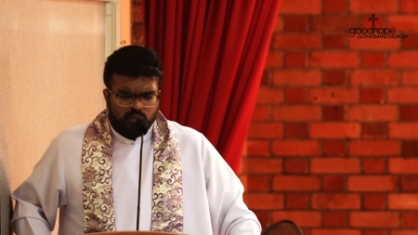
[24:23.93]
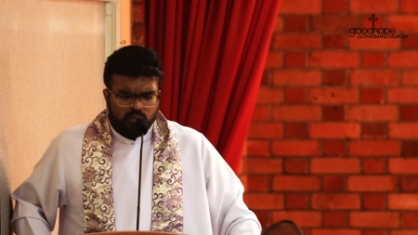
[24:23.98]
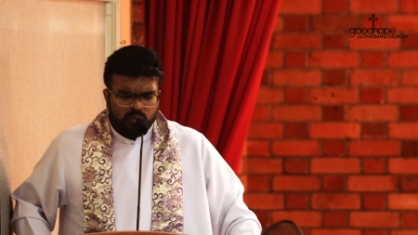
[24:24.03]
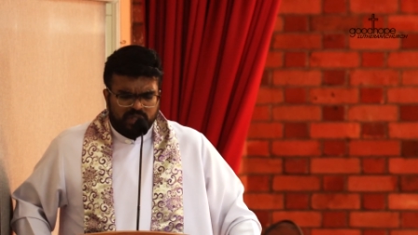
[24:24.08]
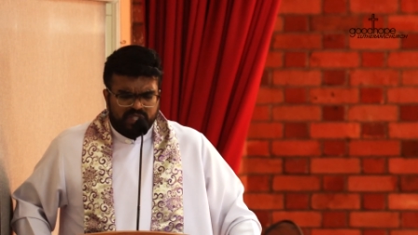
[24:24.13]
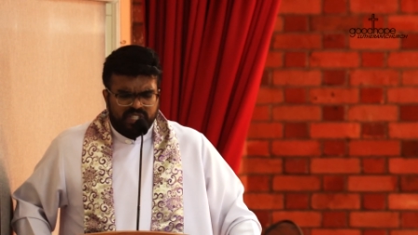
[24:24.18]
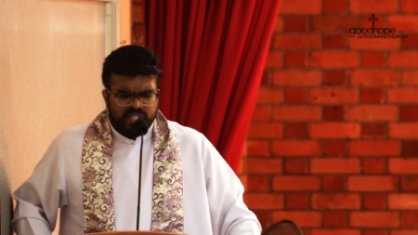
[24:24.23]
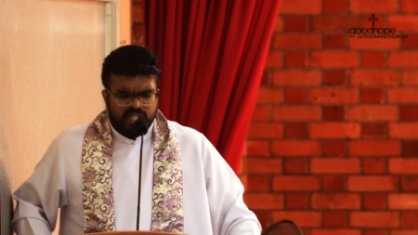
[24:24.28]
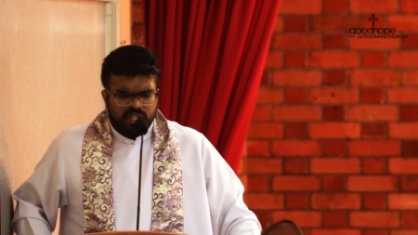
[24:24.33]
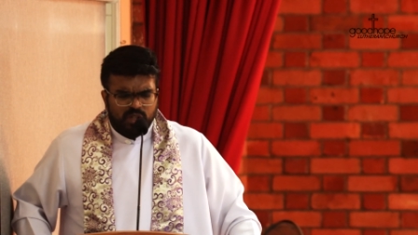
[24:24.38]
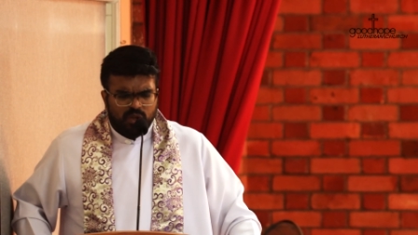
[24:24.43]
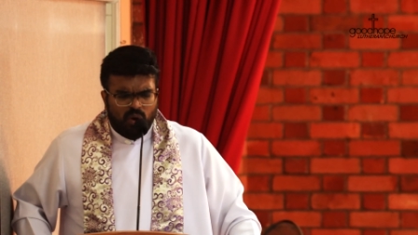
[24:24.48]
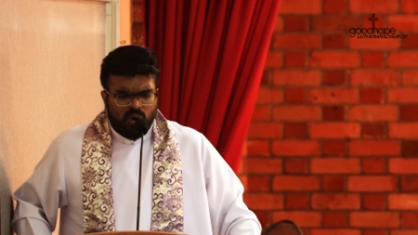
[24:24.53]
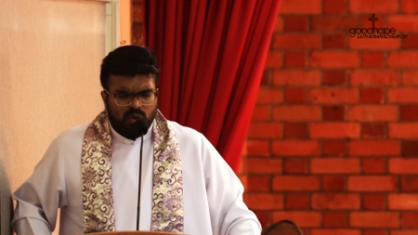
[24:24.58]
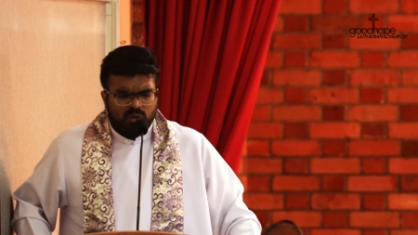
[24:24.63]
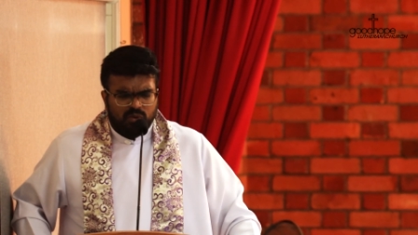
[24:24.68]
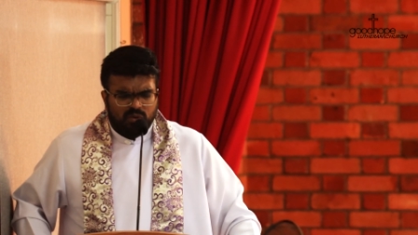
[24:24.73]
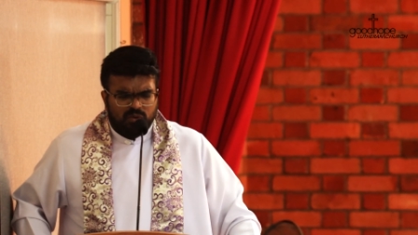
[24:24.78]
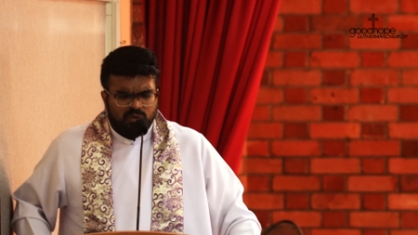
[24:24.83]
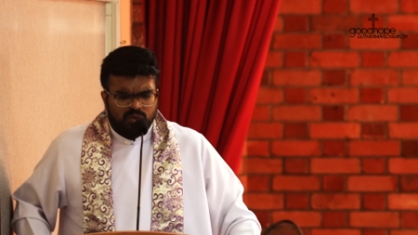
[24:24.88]
We see
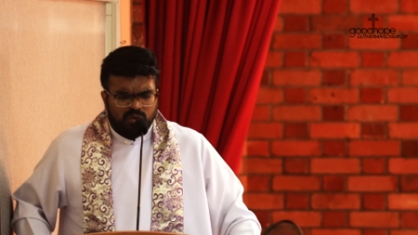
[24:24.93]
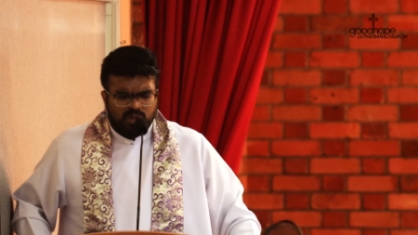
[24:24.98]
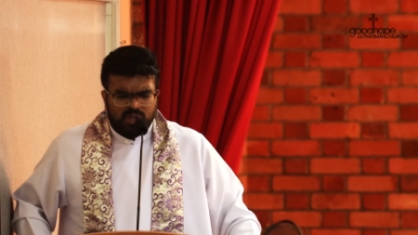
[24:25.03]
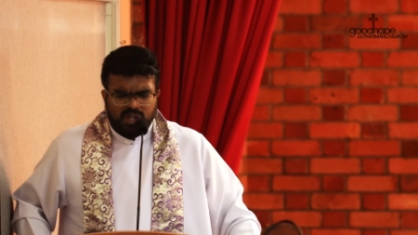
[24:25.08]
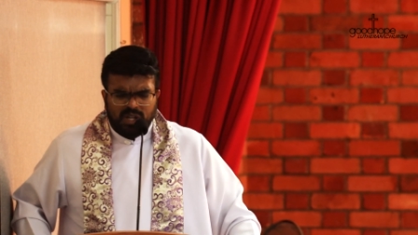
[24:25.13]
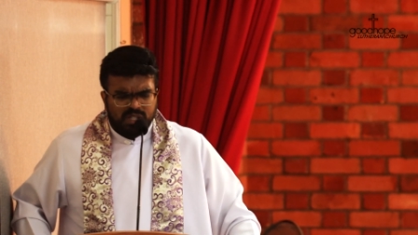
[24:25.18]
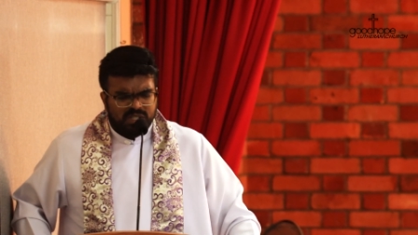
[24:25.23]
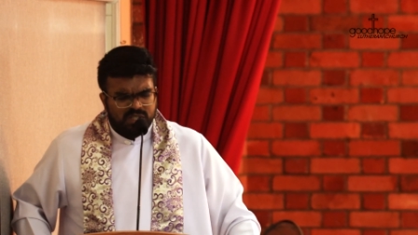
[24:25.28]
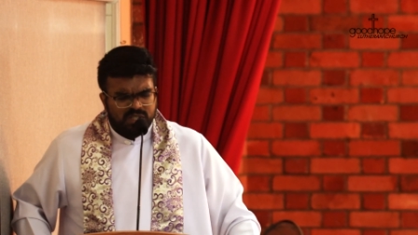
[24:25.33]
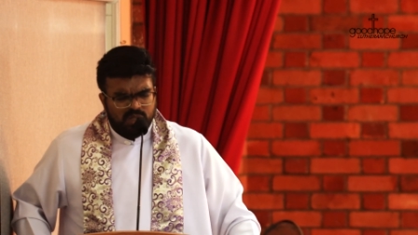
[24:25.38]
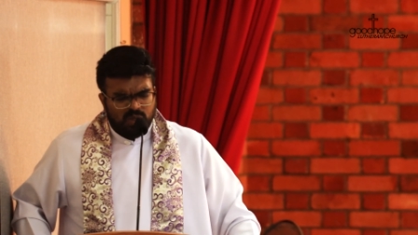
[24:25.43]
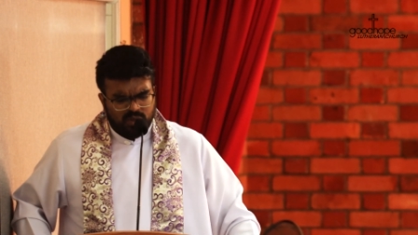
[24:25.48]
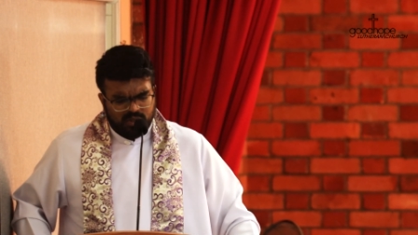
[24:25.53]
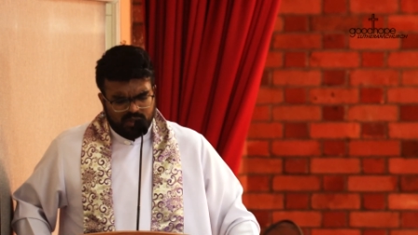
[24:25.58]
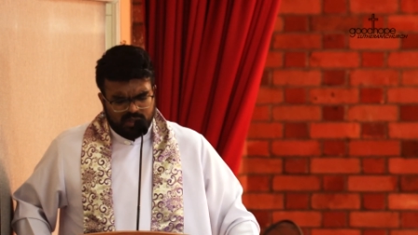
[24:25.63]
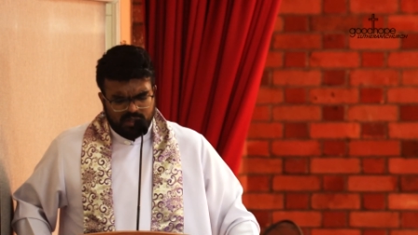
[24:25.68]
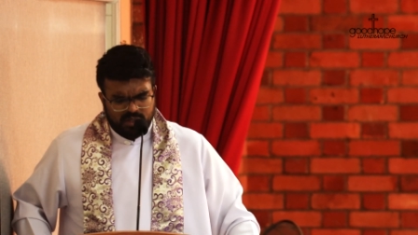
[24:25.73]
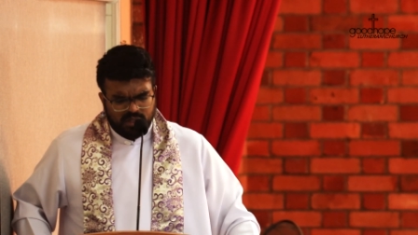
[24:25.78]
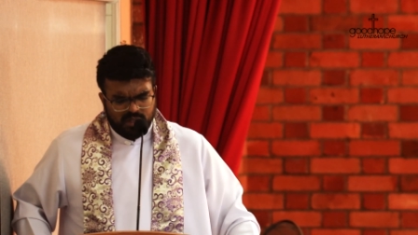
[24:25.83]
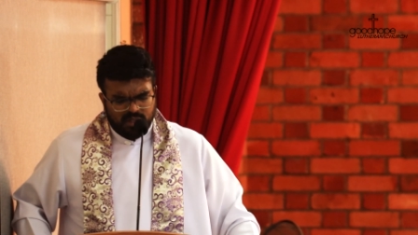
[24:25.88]
your goodness,
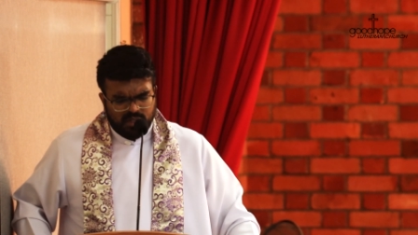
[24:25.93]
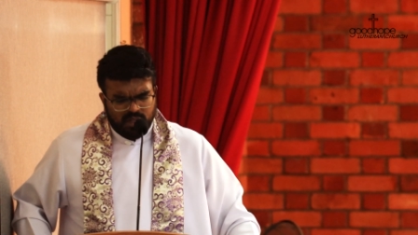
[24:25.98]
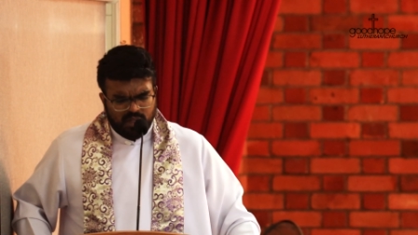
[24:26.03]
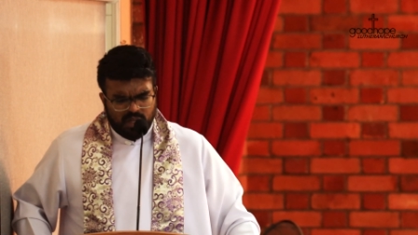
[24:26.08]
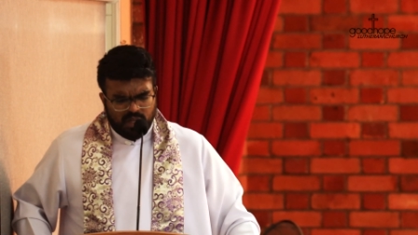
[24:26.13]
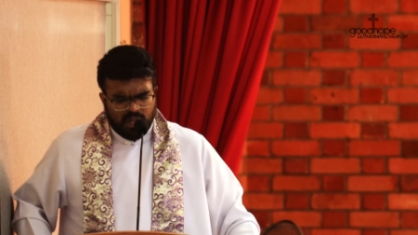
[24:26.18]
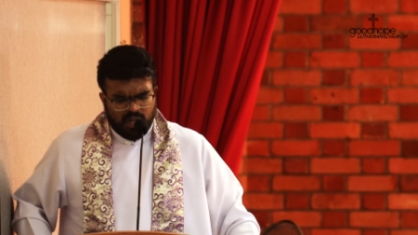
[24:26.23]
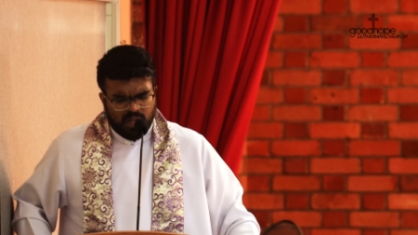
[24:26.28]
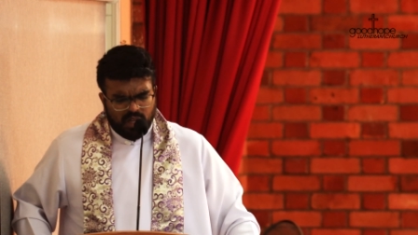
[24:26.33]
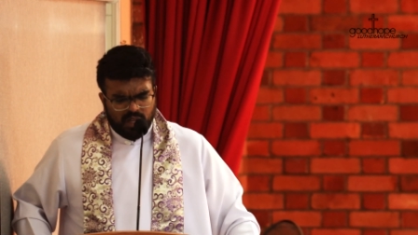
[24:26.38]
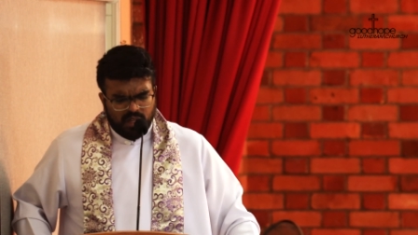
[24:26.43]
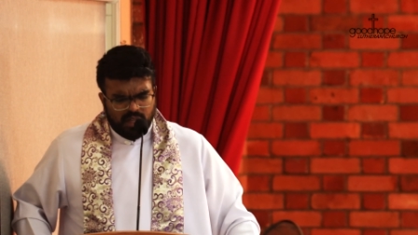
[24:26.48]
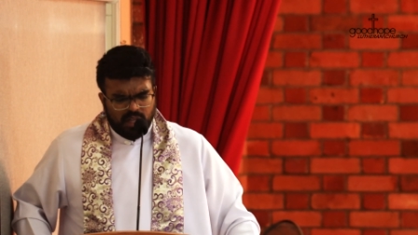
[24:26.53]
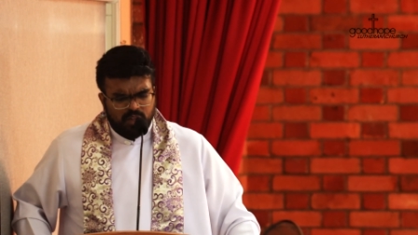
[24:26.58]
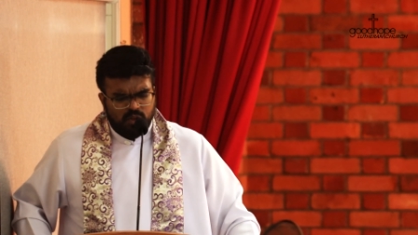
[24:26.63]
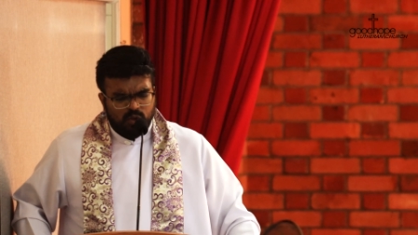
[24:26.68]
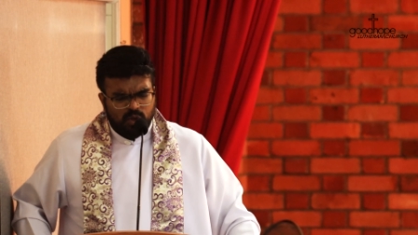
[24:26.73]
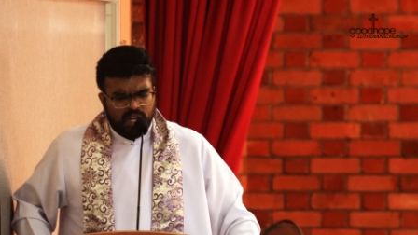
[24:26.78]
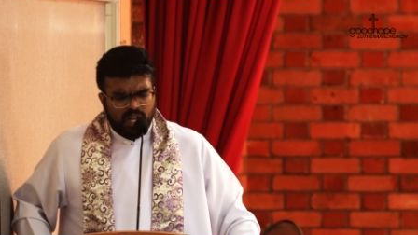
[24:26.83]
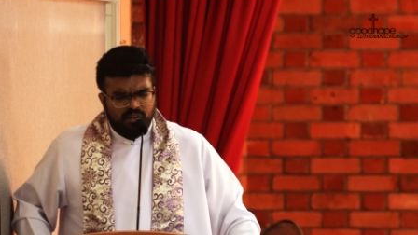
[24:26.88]
Lord,
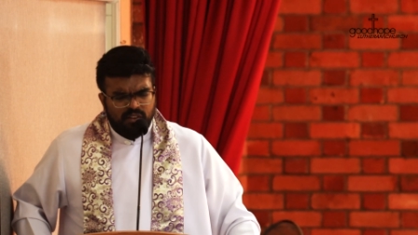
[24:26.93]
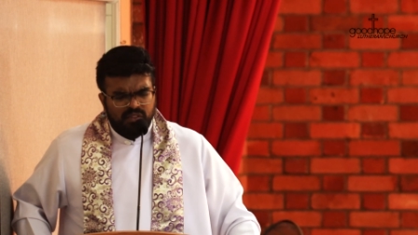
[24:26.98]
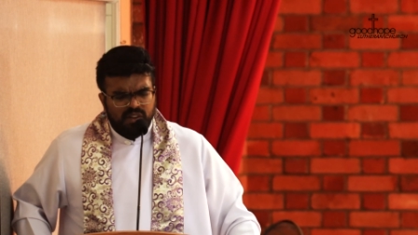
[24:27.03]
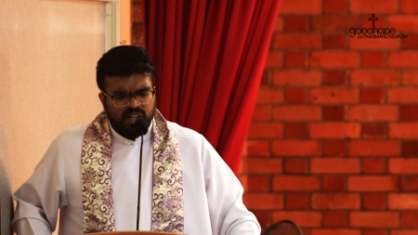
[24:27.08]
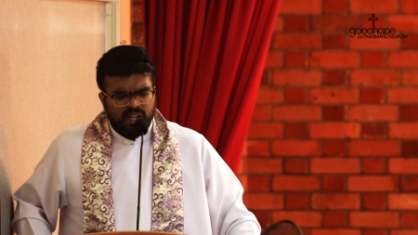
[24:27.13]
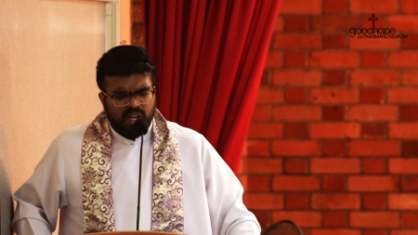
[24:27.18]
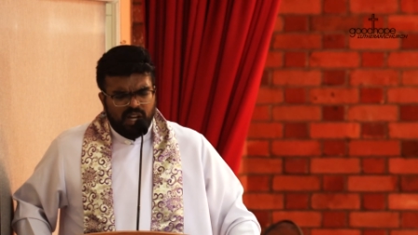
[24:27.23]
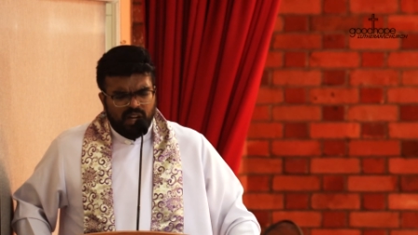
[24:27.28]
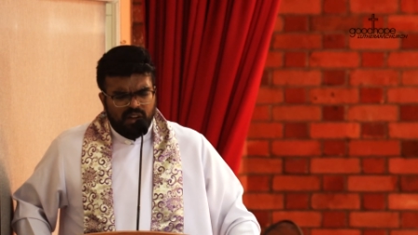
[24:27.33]
and you never